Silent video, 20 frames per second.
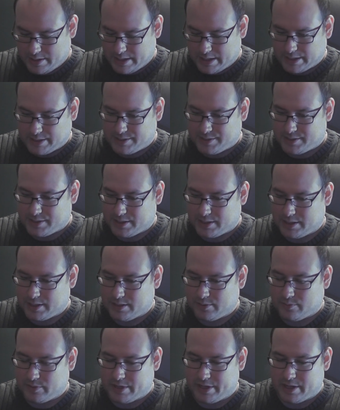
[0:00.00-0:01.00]
that's
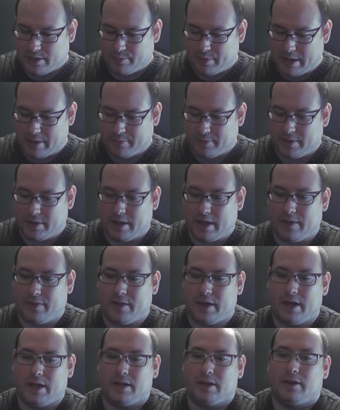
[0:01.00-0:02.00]
what ended up happening.
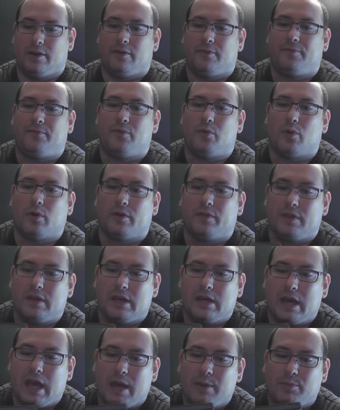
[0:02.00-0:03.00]
And then for
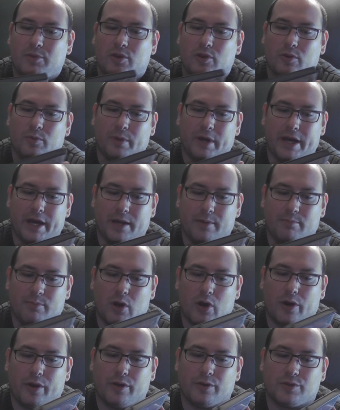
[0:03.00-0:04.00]
the GameCube, I had
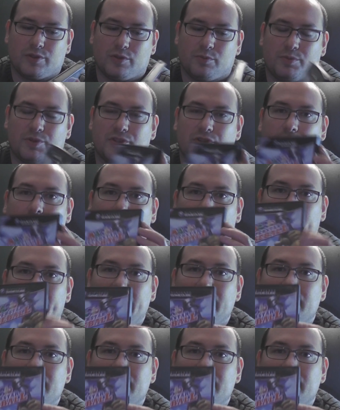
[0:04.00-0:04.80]
Mario Superstar